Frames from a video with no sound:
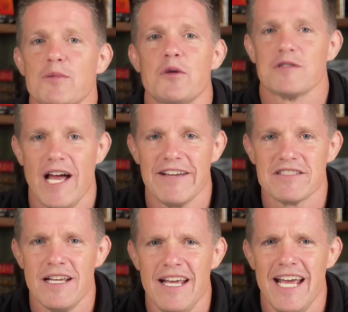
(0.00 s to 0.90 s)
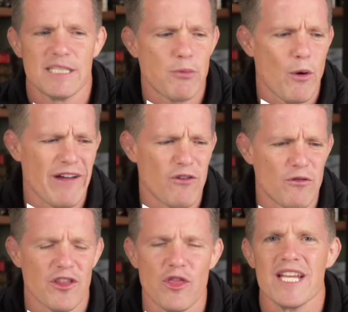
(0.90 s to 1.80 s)
either click on Get
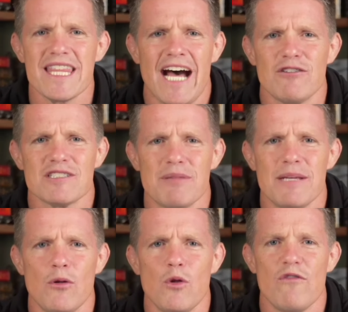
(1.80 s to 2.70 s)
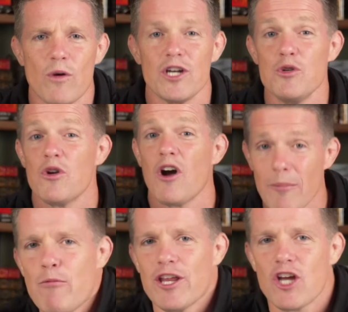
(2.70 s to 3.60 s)
Started at the top right-hand corner,
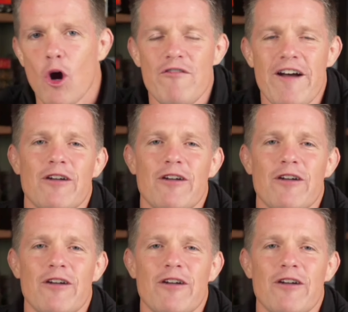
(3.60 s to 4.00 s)
or we can